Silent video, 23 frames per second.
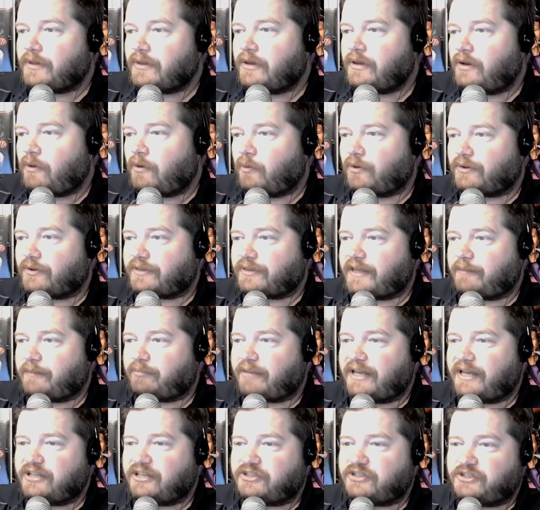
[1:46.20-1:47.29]
where they
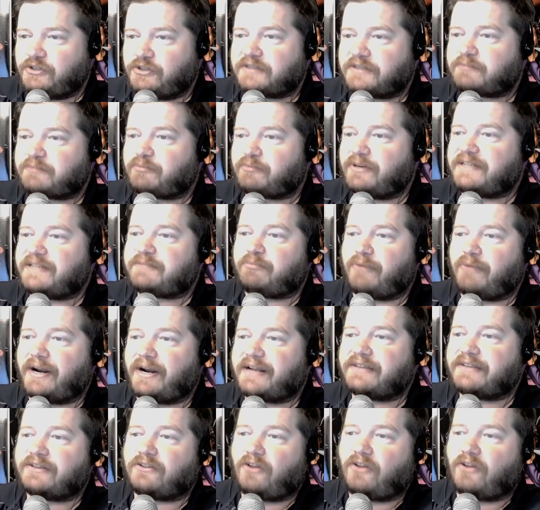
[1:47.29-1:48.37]
played Judas Priest,
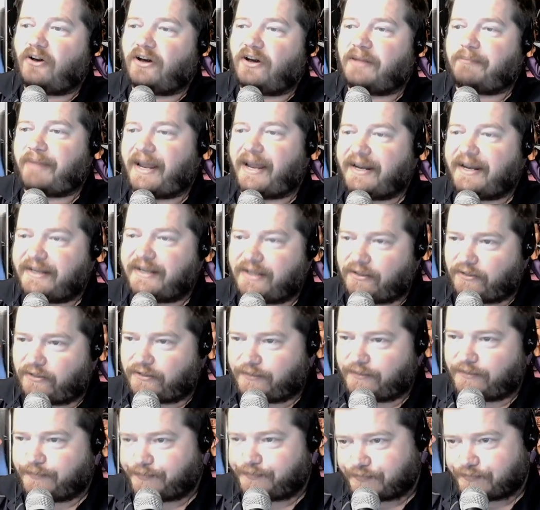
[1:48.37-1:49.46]
Breaking the Law, and Painkiller.
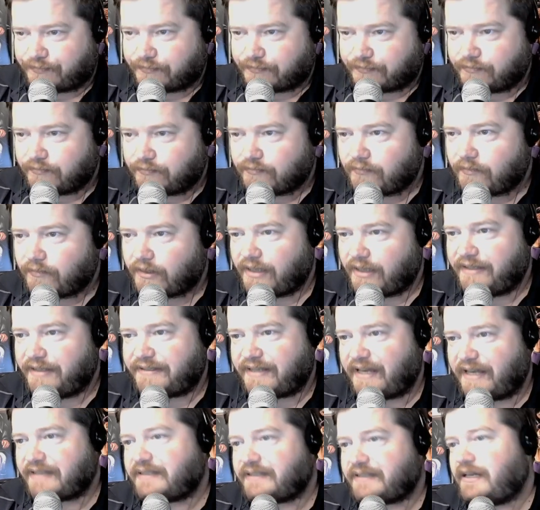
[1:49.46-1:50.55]
He
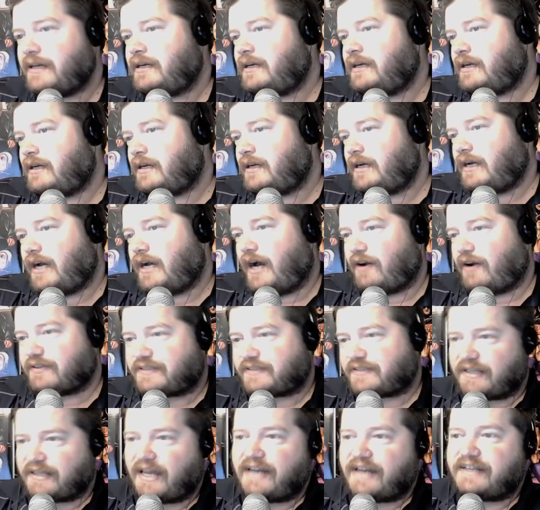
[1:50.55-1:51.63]
says, "I was
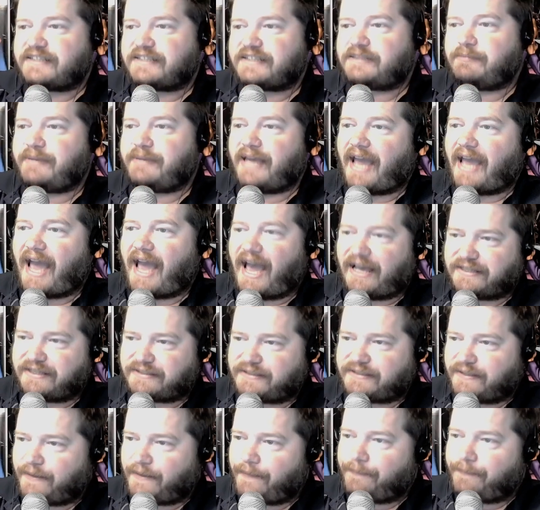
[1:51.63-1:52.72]
delighted to be
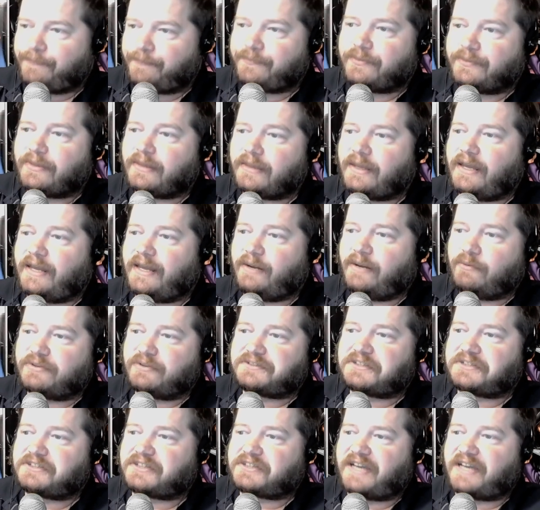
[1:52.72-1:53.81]
asked, and it was
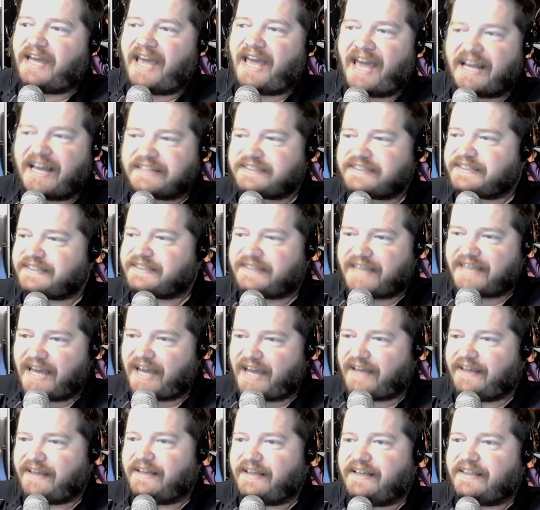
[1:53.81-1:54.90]
such a hectic
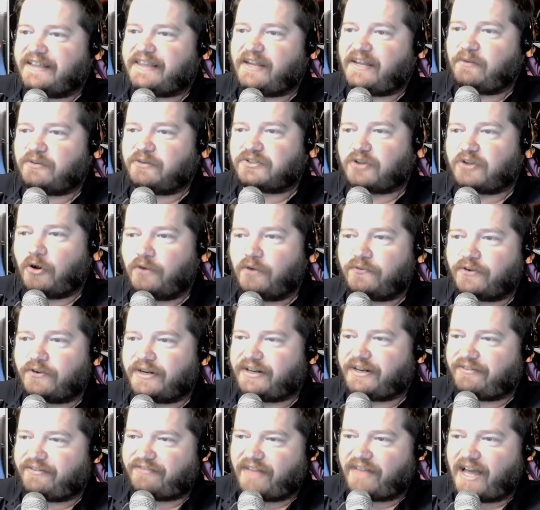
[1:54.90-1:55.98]
day that it was over in
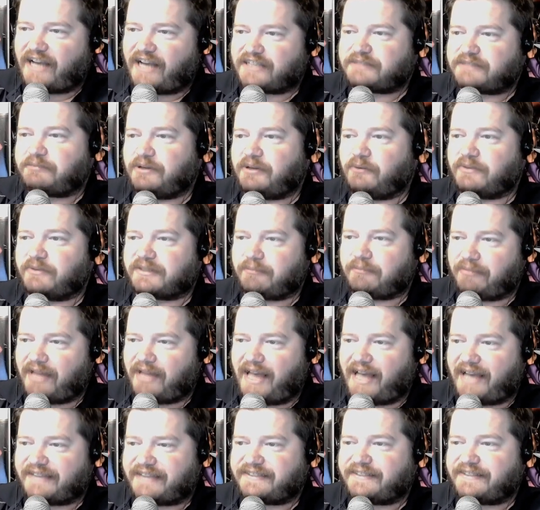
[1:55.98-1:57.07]
a flash, but it was a
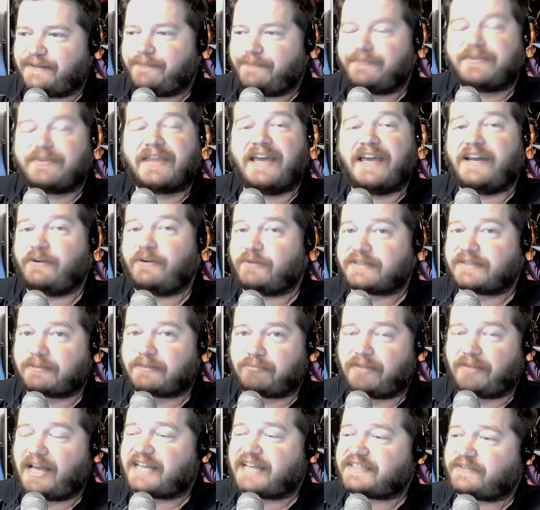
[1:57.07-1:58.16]
blast. And it was a
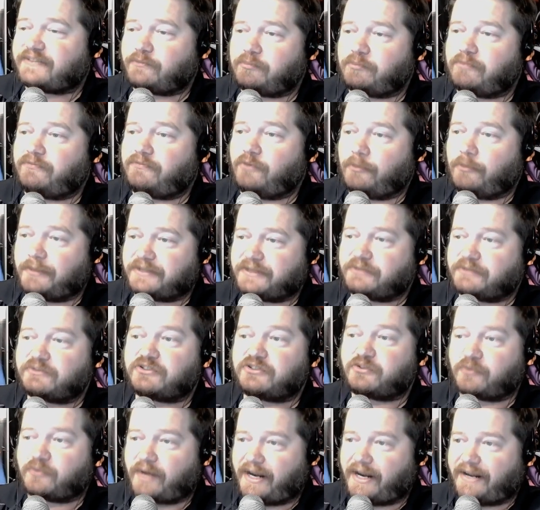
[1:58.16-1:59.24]
blast of a performance. It was
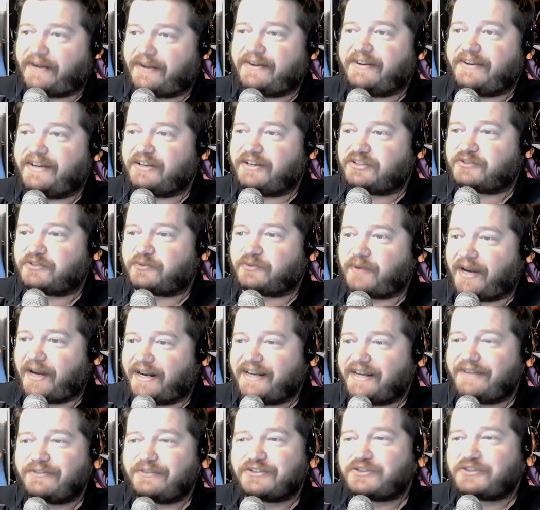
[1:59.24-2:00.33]
great. It was great.
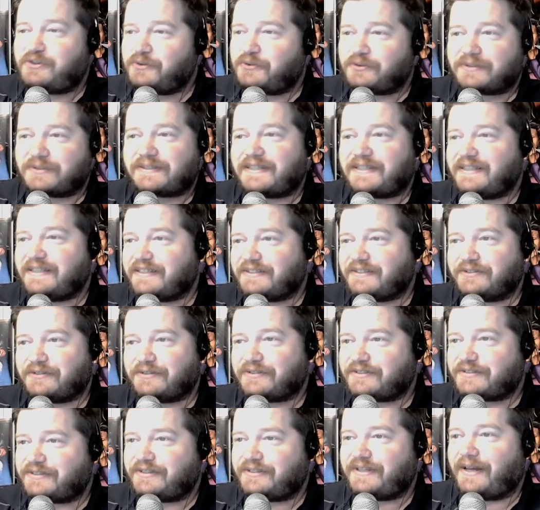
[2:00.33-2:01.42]
It was cool seeing the
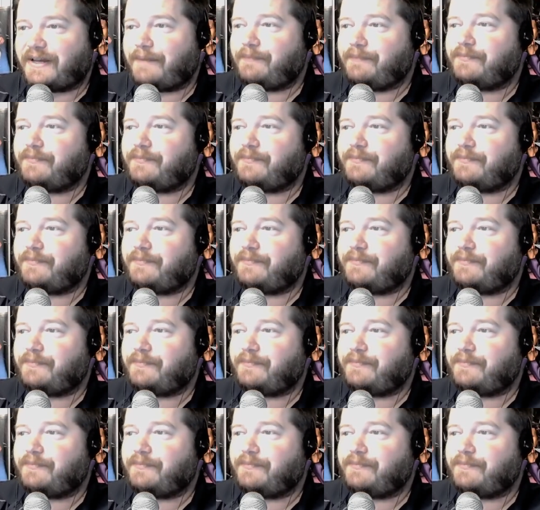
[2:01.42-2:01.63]
girls do that."